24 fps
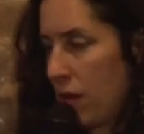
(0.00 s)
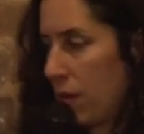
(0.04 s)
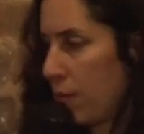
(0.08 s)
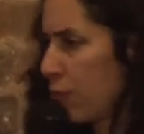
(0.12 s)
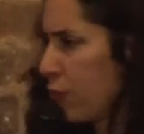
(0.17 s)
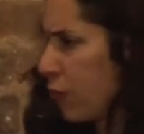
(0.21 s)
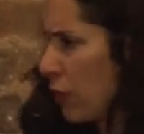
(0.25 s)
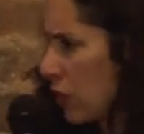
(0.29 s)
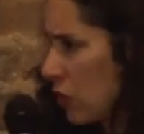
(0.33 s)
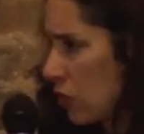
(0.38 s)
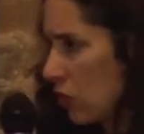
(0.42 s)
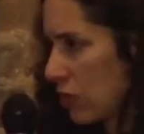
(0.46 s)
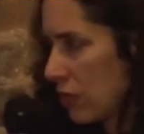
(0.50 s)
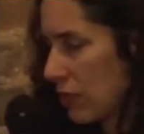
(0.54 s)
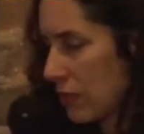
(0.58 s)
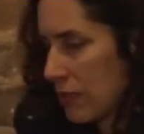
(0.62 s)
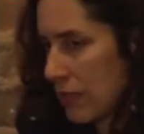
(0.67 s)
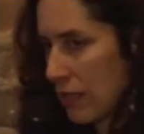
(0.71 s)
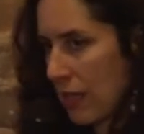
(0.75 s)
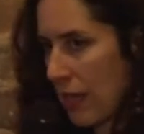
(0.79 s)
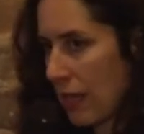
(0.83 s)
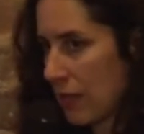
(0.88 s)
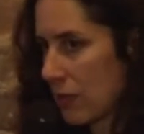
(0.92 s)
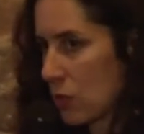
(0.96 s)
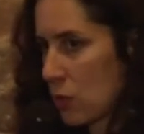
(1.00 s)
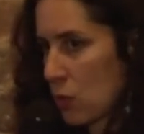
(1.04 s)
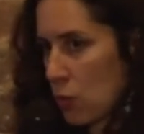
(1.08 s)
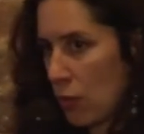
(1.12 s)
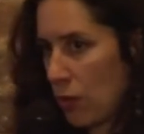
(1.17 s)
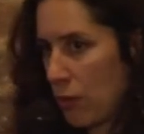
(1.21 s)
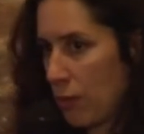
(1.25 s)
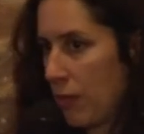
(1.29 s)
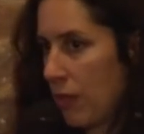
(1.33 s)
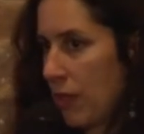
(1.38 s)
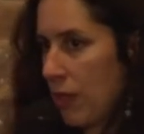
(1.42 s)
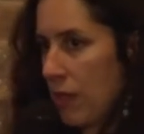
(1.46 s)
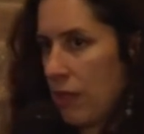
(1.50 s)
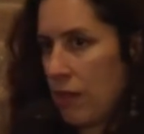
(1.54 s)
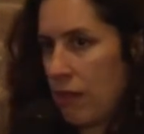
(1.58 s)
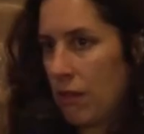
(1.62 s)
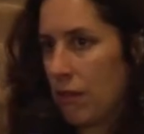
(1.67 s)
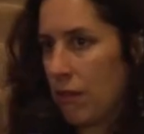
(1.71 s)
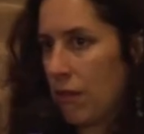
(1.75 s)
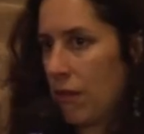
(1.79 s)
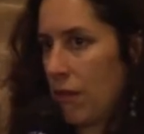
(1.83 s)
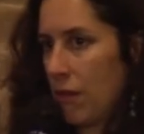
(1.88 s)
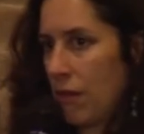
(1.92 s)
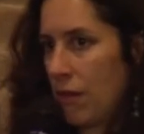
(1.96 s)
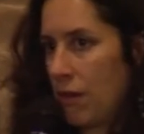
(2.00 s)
prejudice against women,